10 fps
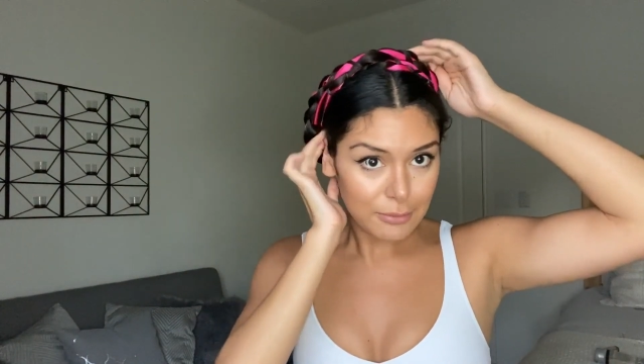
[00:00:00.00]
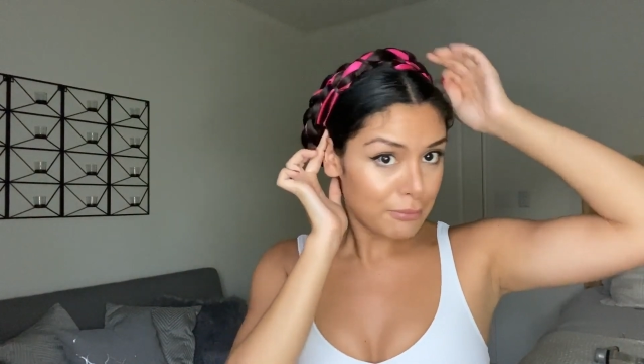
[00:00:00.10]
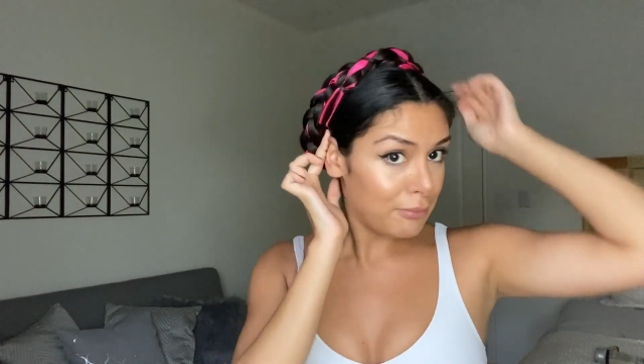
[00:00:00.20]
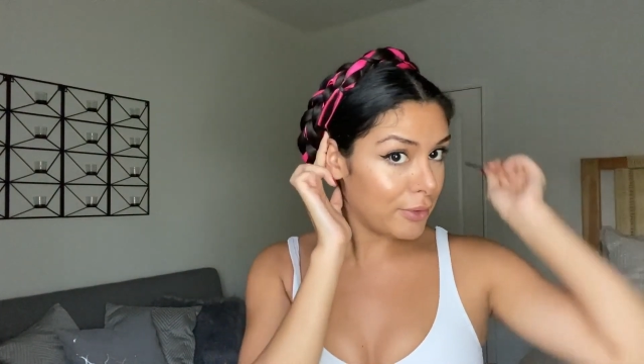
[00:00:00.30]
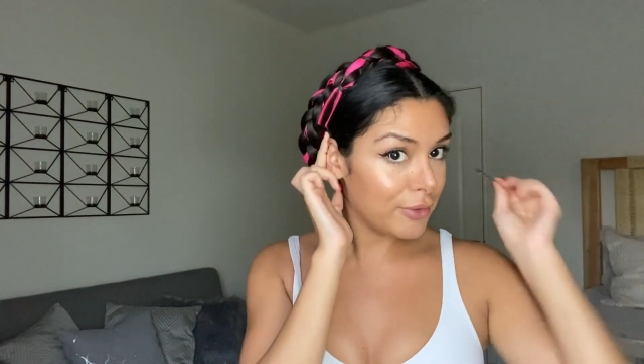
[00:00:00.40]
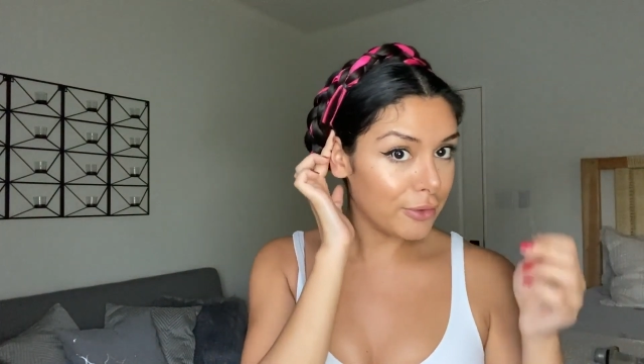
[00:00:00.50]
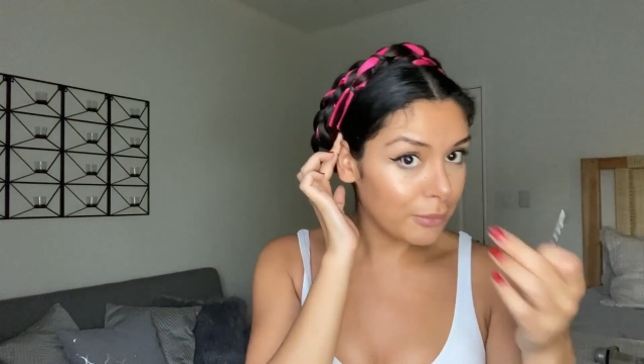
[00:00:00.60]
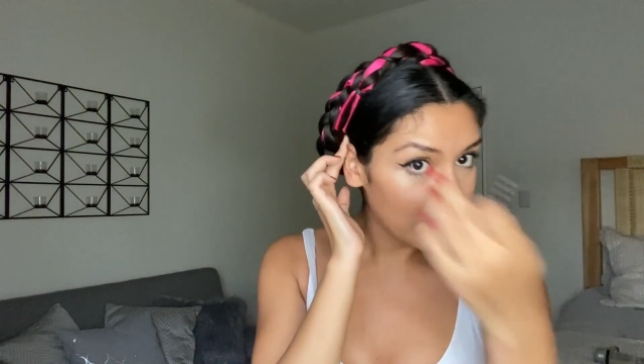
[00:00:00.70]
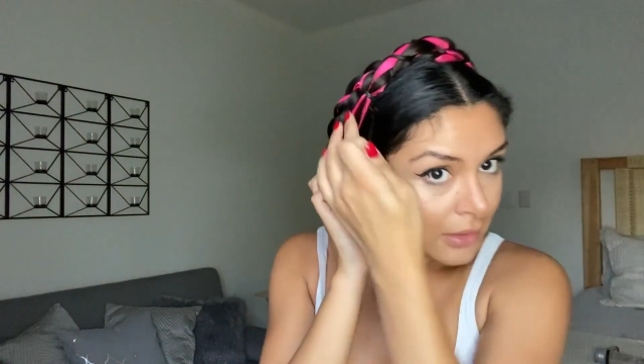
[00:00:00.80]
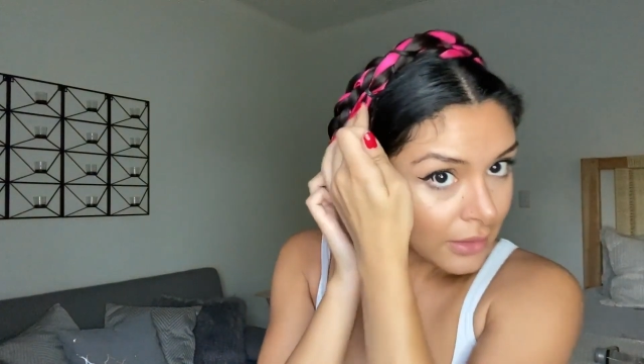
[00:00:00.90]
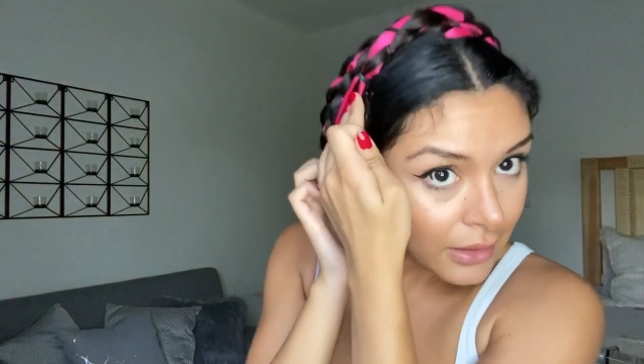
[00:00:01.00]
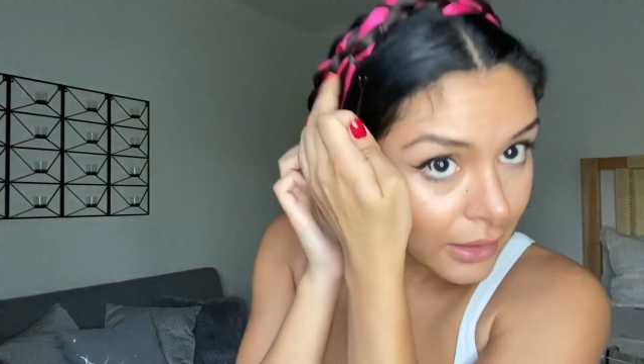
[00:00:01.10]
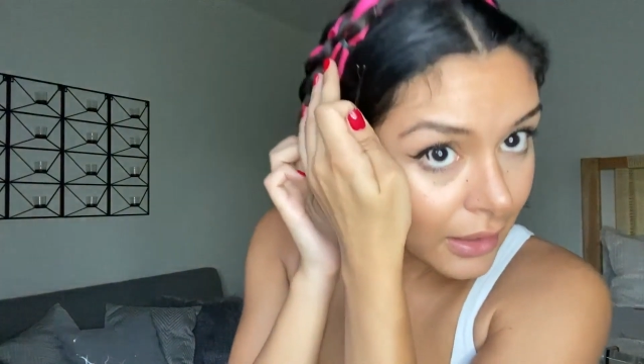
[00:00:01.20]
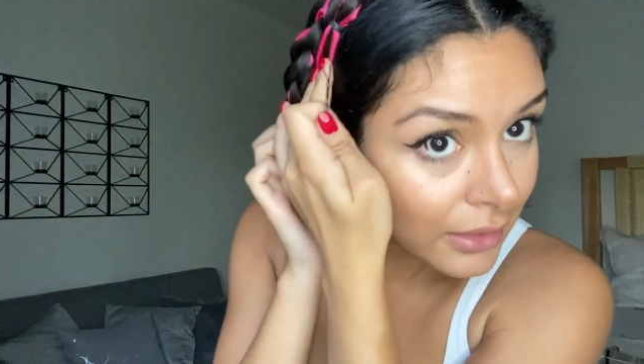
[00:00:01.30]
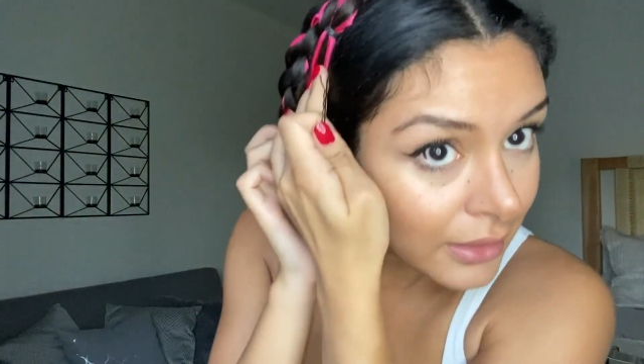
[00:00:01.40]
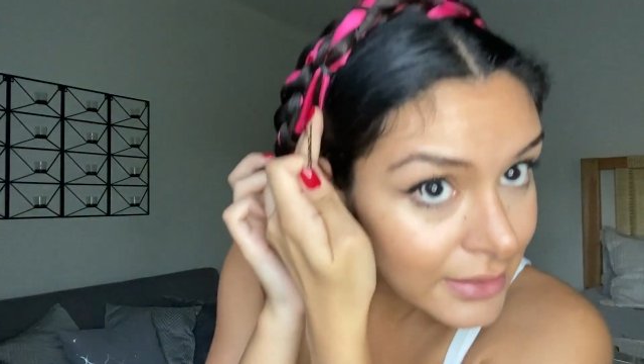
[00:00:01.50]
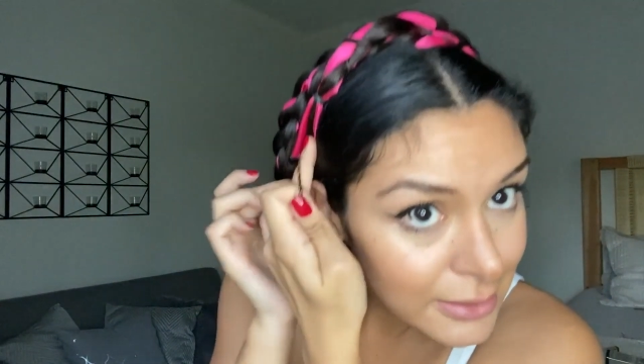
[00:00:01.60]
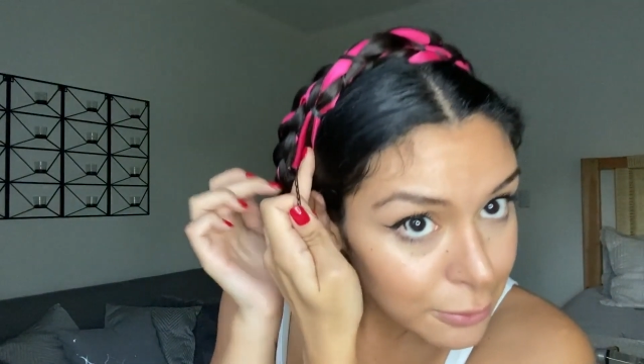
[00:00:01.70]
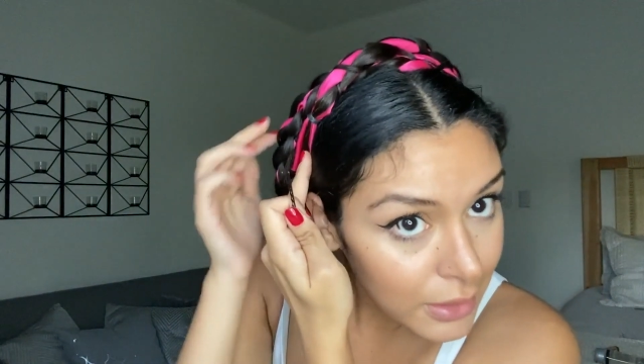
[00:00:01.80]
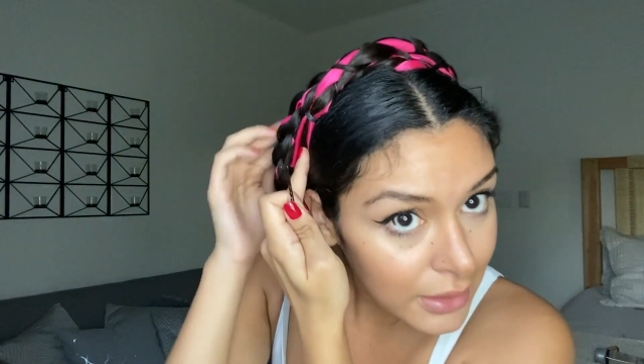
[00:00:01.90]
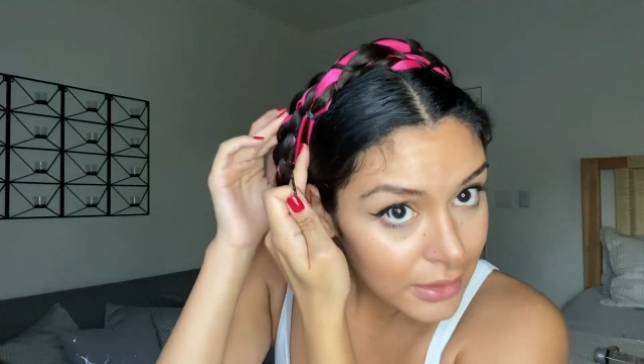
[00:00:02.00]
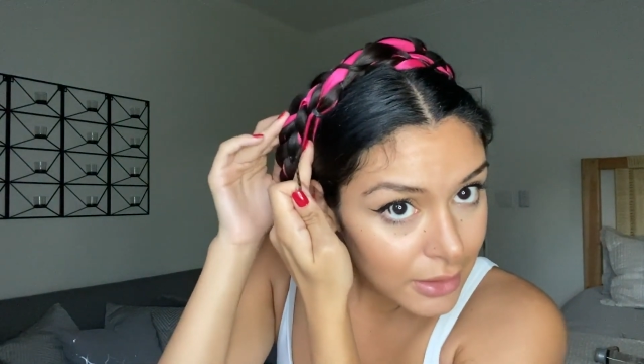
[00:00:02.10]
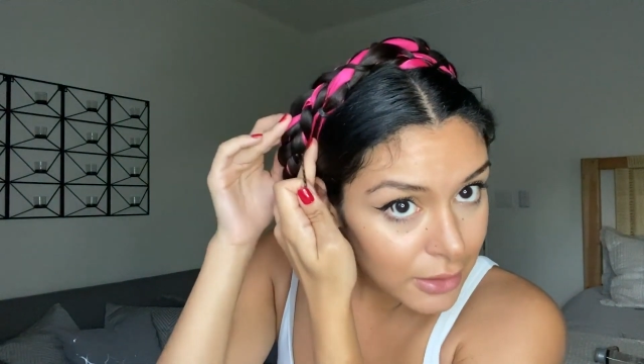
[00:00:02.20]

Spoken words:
Boom. And this one,